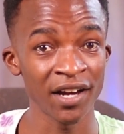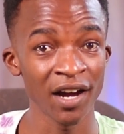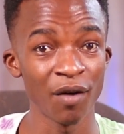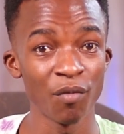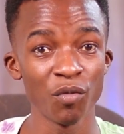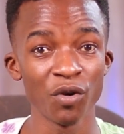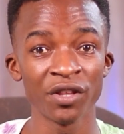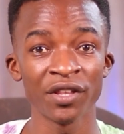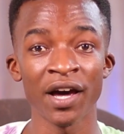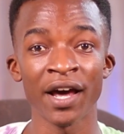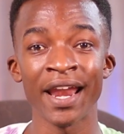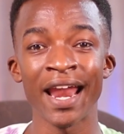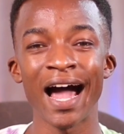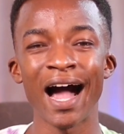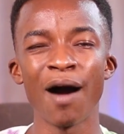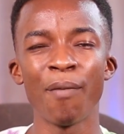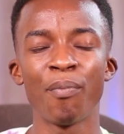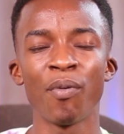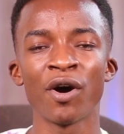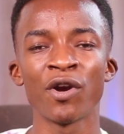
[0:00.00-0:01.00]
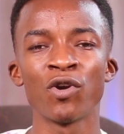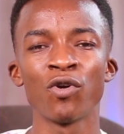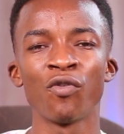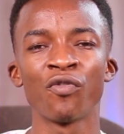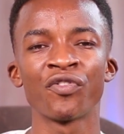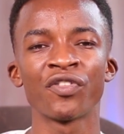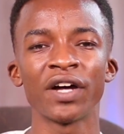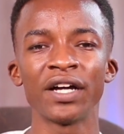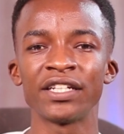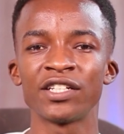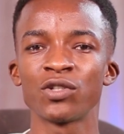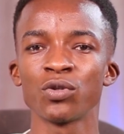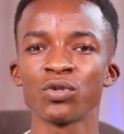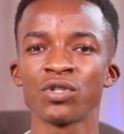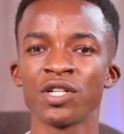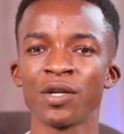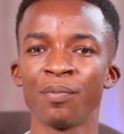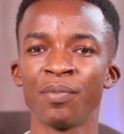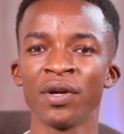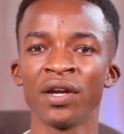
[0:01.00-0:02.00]
come with an upward of
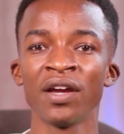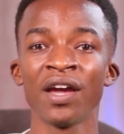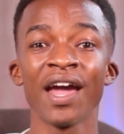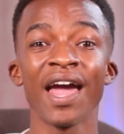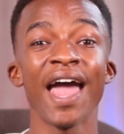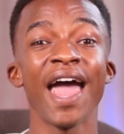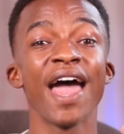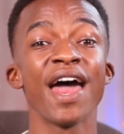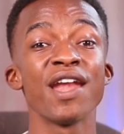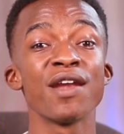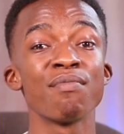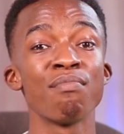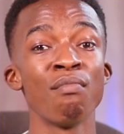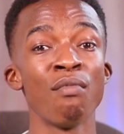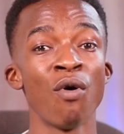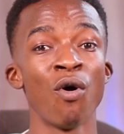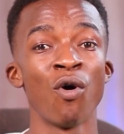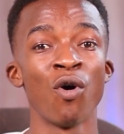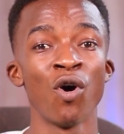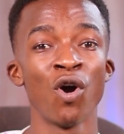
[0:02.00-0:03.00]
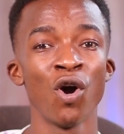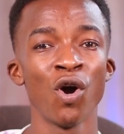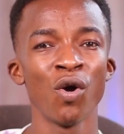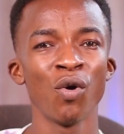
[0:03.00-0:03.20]
32 GB and more,